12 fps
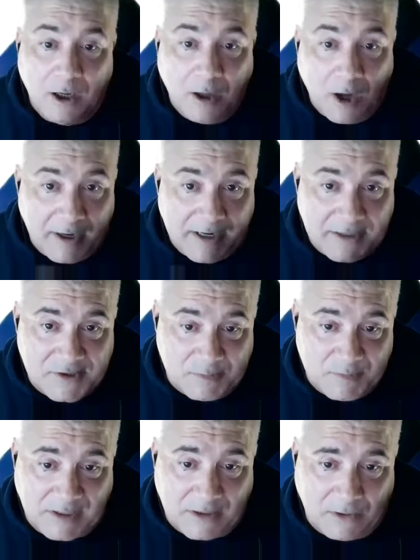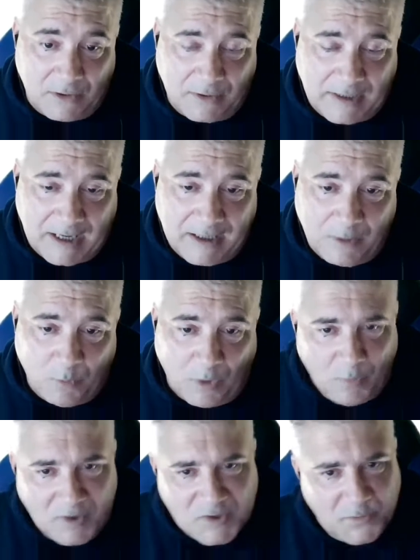Oh, eat some dinner, okay?
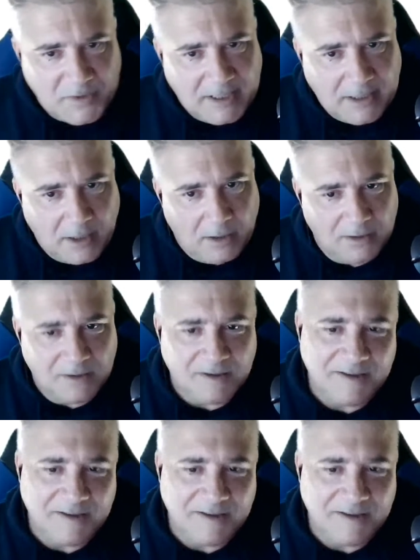Well, what's for dinner?